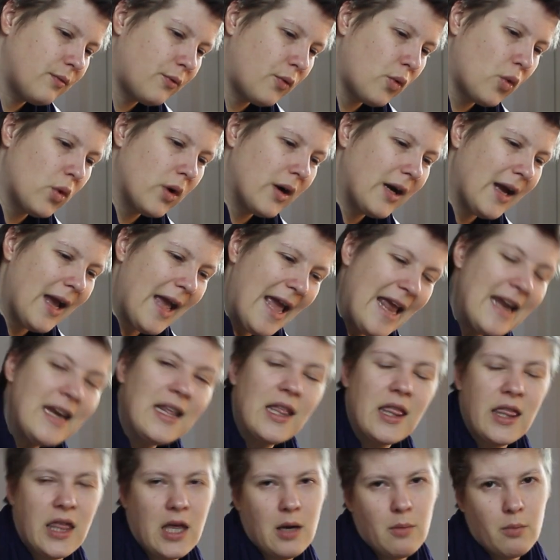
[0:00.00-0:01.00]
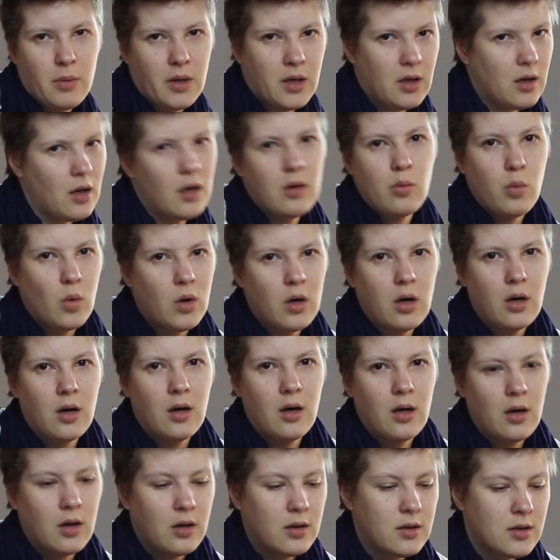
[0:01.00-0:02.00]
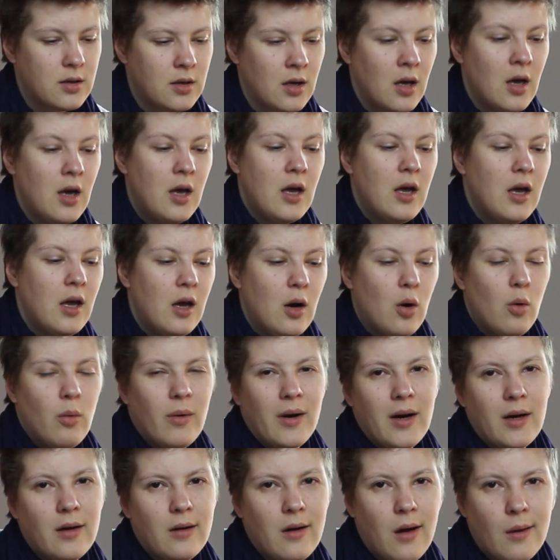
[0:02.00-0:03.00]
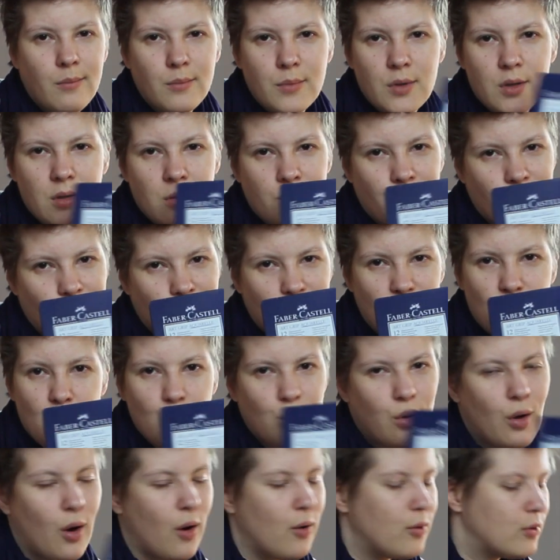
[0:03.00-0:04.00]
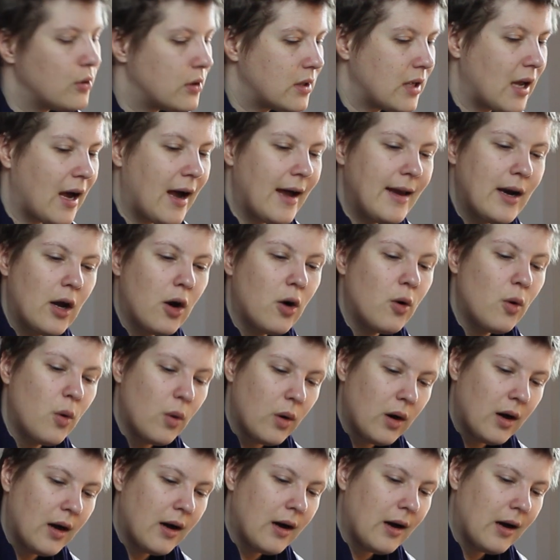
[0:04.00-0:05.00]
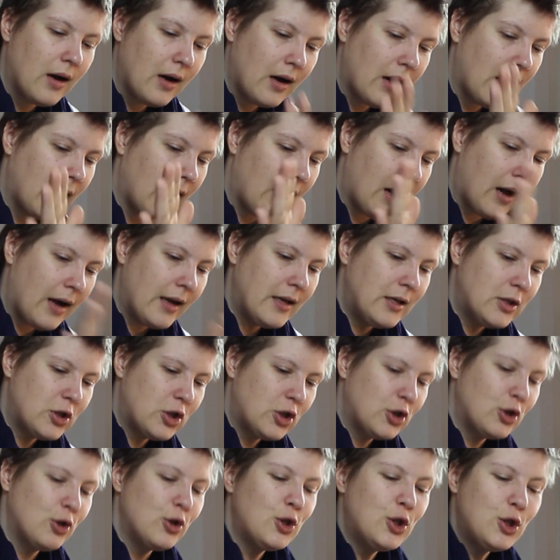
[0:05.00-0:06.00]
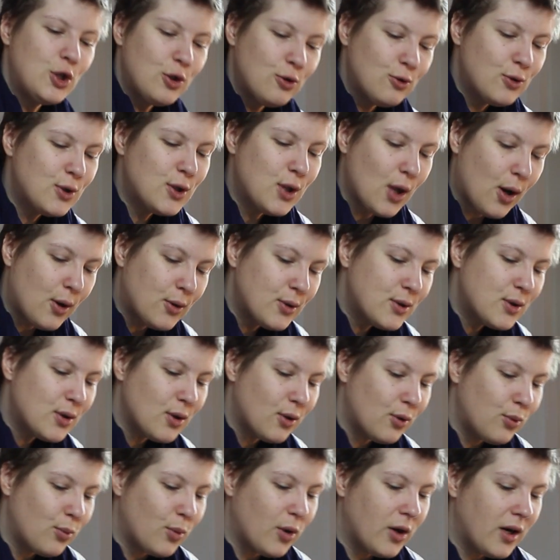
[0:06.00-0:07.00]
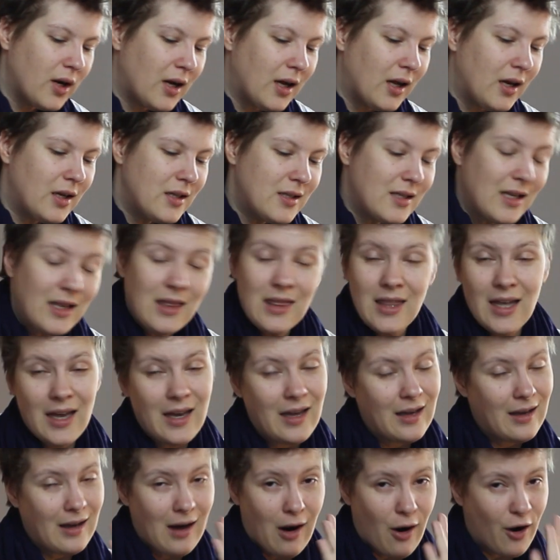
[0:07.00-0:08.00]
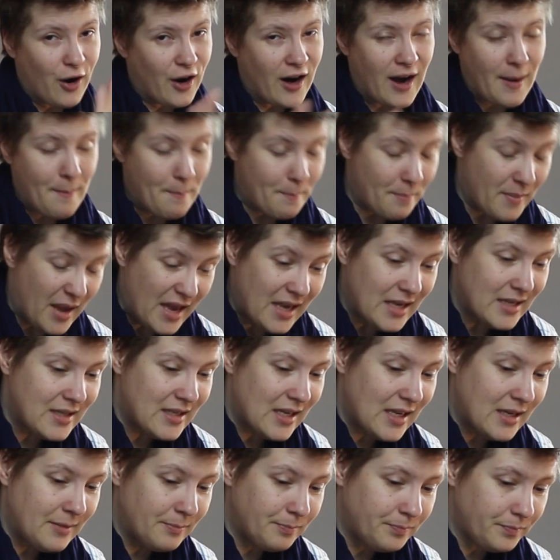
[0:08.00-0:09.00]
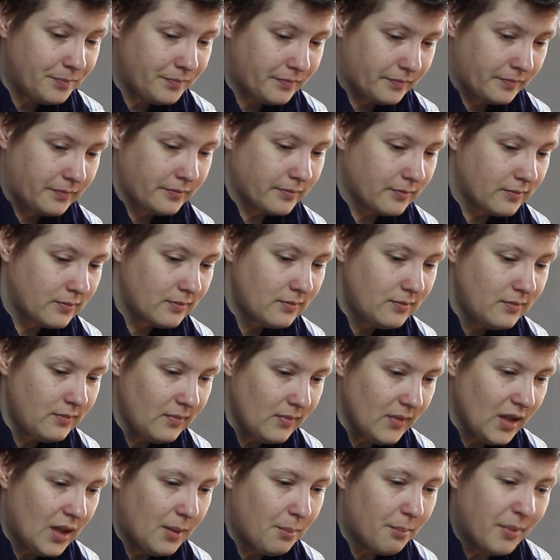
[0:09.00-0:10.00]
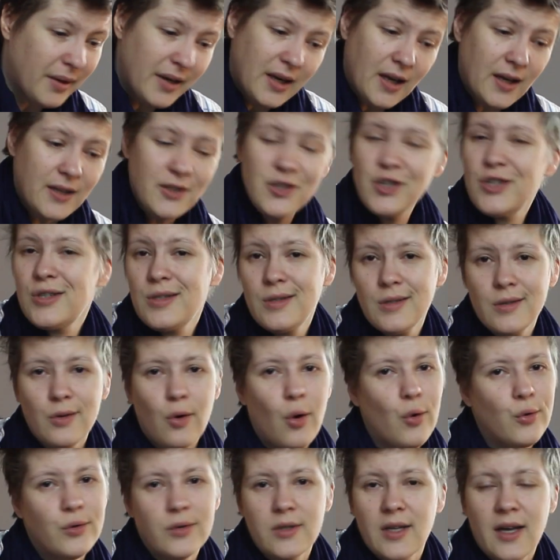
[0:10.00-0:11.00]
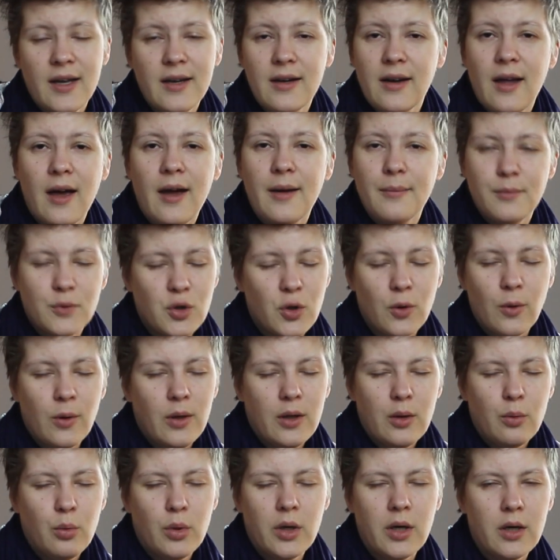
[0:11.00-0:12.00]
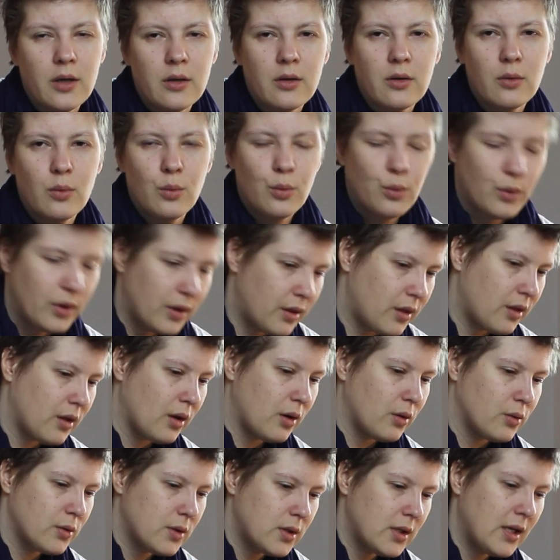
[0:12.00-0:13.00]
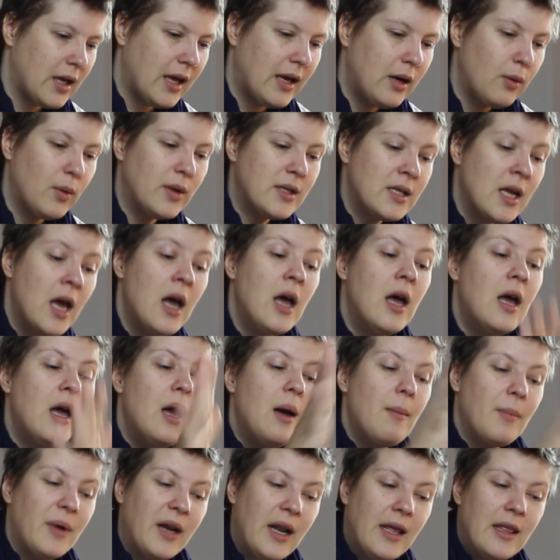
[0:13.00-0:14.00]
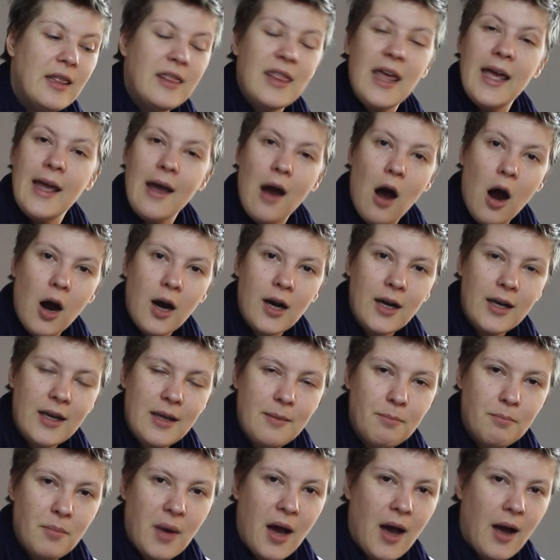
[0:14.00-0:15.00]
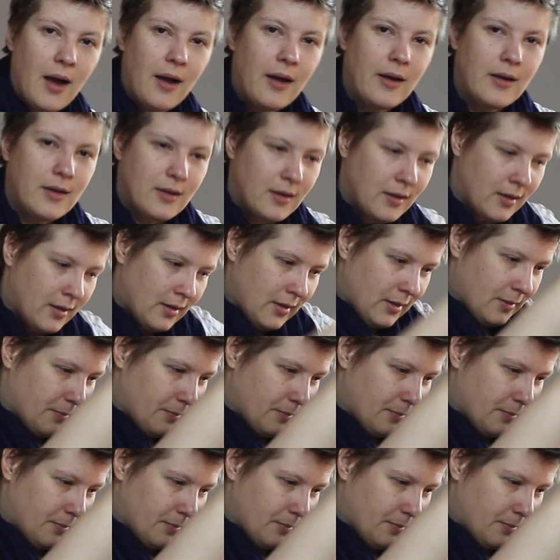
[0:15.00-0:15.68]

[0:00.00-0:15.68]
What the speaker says: for anything but not watercolors when it comes to those. I know I should use those on watercolors and they are amazing, but I just don't, and I'm totally weird with those. Anyways, but they are in my